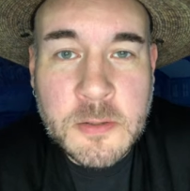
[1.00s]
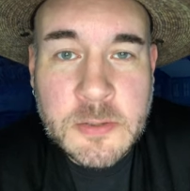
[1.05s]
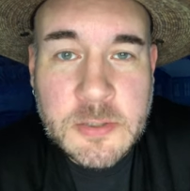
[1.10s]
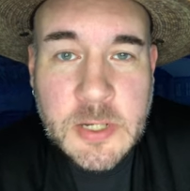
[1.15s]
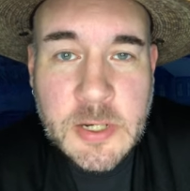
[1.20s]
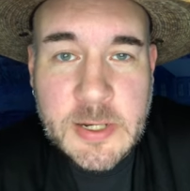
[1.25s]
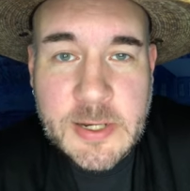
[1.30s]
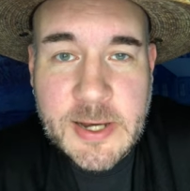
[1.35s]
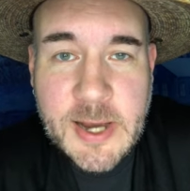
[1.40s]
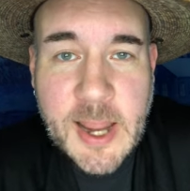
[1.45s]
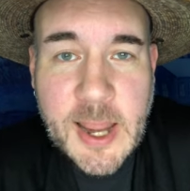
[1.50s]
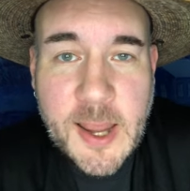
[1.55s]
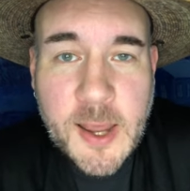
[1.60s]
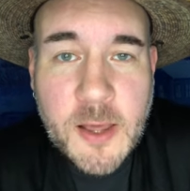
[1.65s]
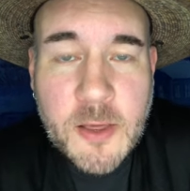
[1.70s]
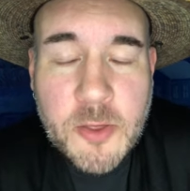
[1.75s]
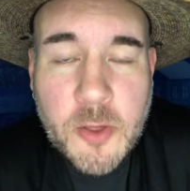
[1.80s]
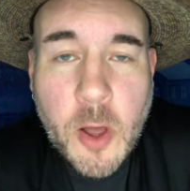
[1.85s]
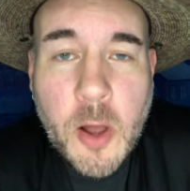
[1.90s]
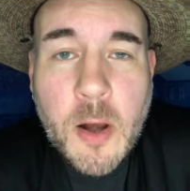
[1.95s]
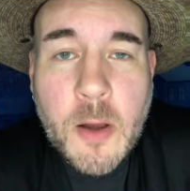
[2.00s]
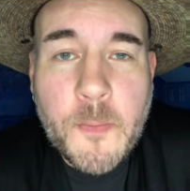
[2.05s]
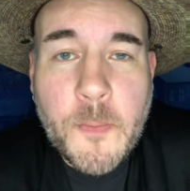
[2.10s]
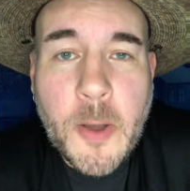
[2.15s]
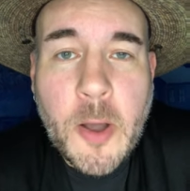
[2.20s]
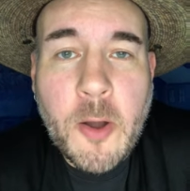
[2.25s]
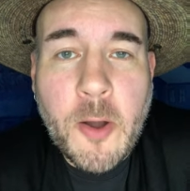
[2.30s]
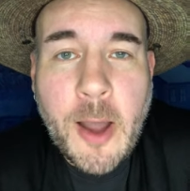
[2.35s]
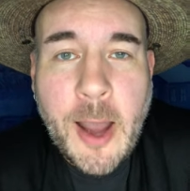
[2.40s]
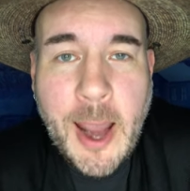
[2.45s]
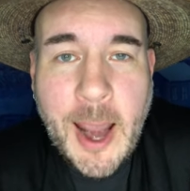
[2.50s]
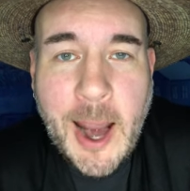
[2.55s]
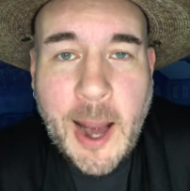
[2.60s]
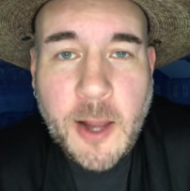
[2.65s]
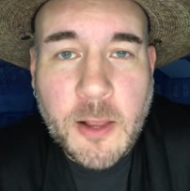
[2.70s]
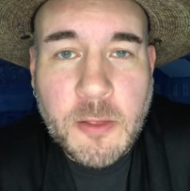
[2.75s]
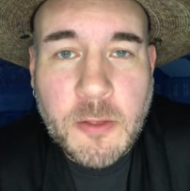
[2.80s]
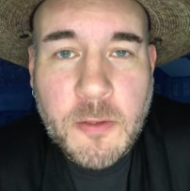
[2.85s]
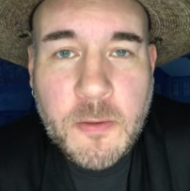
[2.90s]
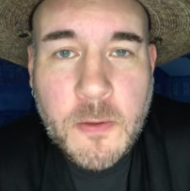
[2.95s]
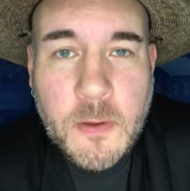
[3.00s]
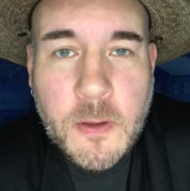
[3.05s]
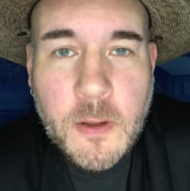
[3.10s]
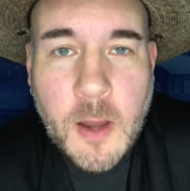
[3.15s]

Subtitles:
Today is all about hats.